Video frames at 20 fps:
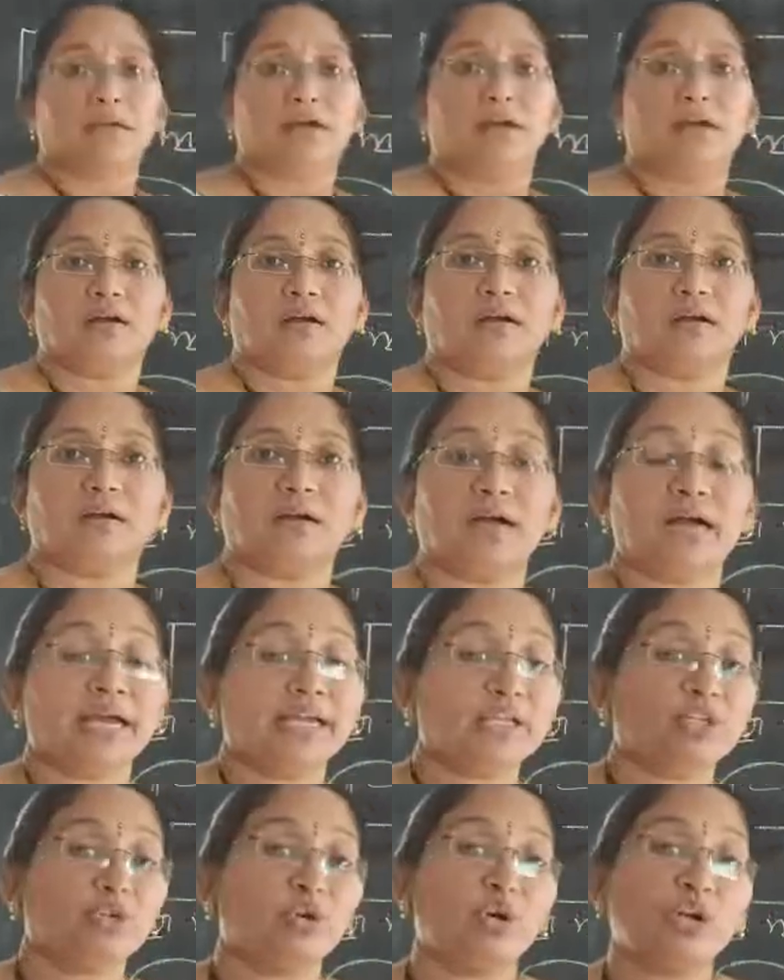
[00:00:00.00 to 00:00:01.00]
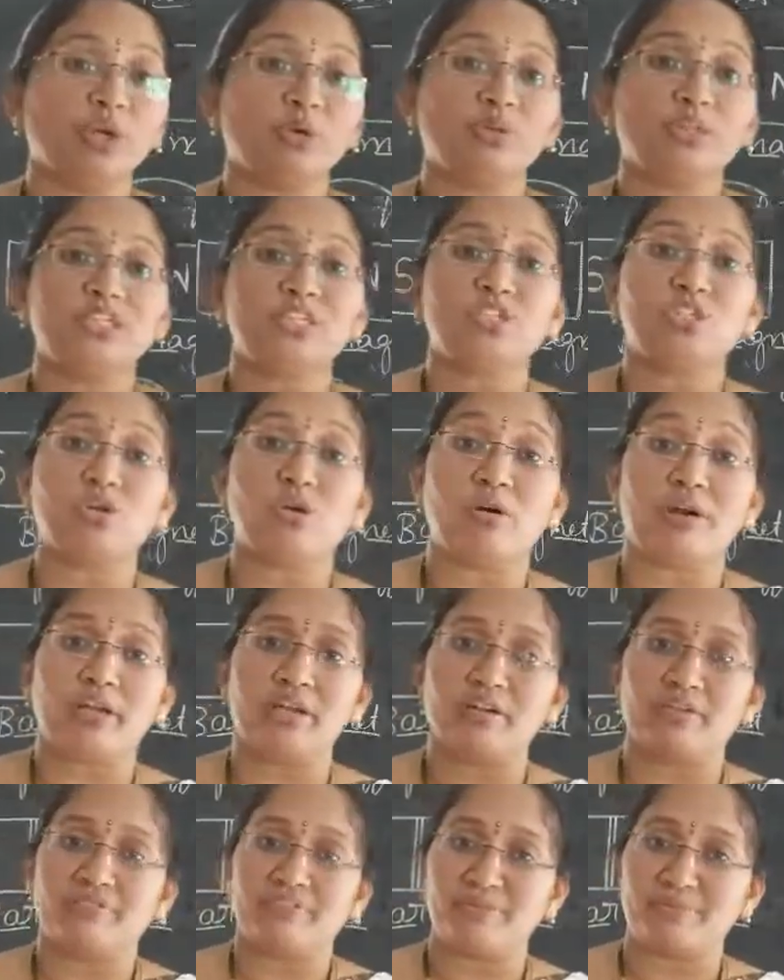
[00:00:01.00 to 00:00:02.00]
I told you the story
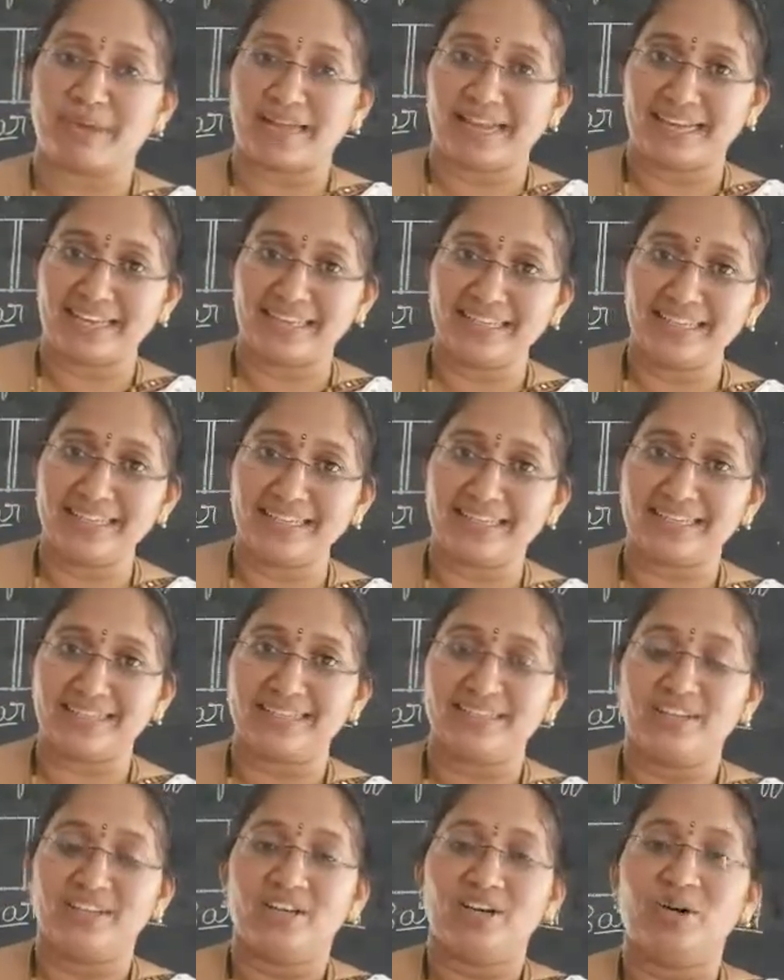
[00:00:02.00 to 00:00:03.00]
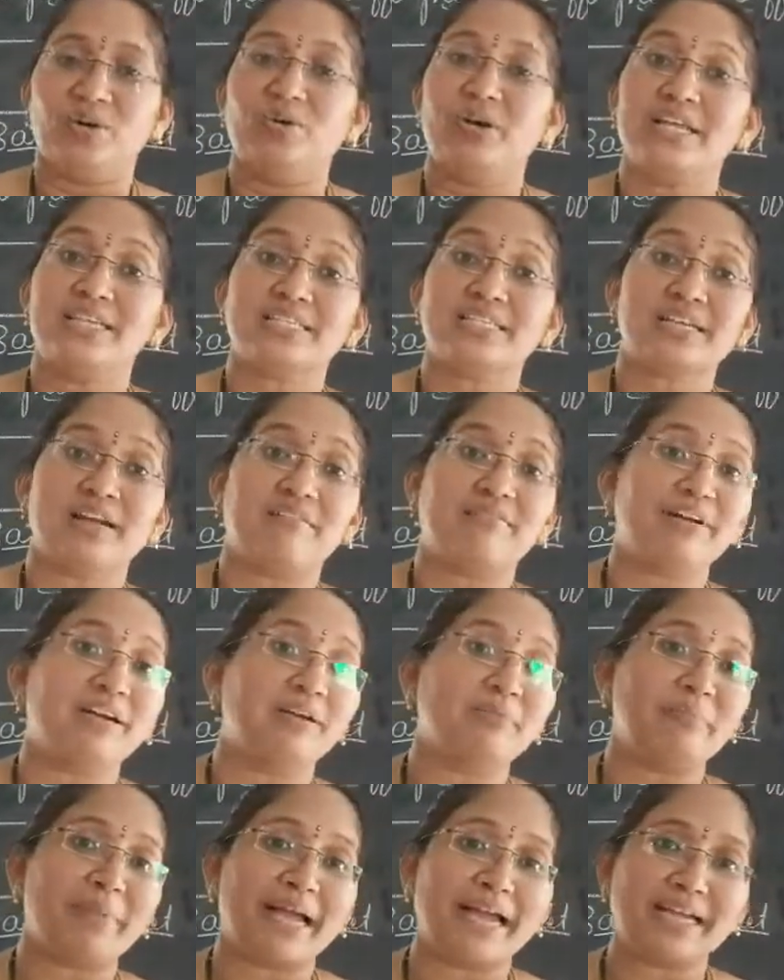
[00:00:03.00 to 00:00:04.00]
of the magnet. Who
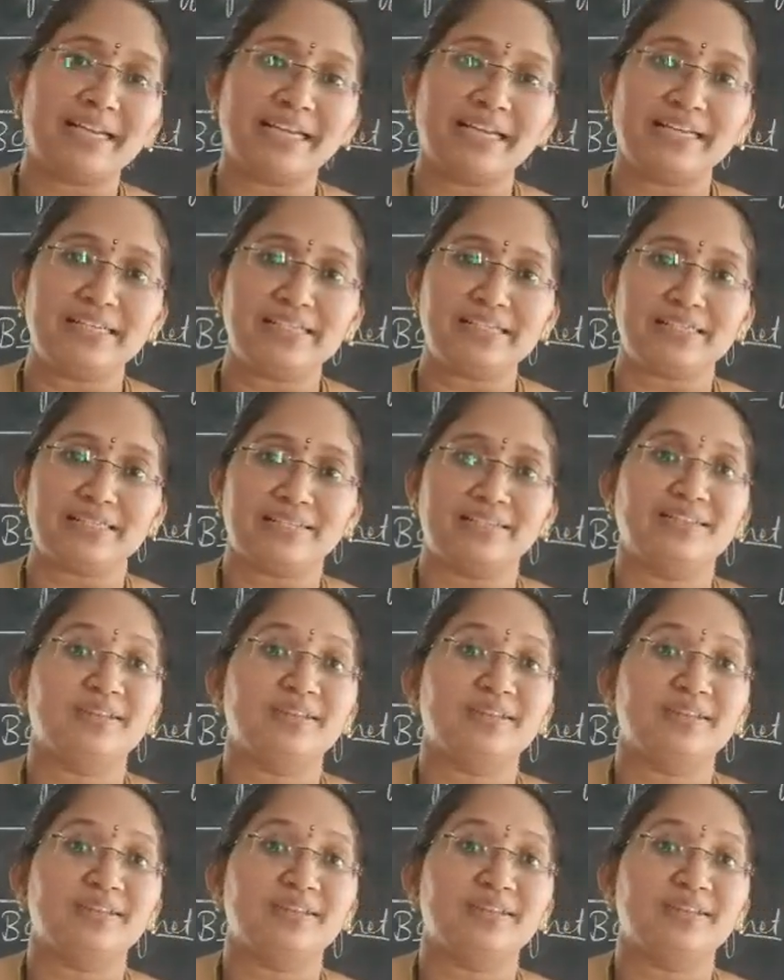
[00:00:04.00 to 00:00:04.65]
discovered magnet?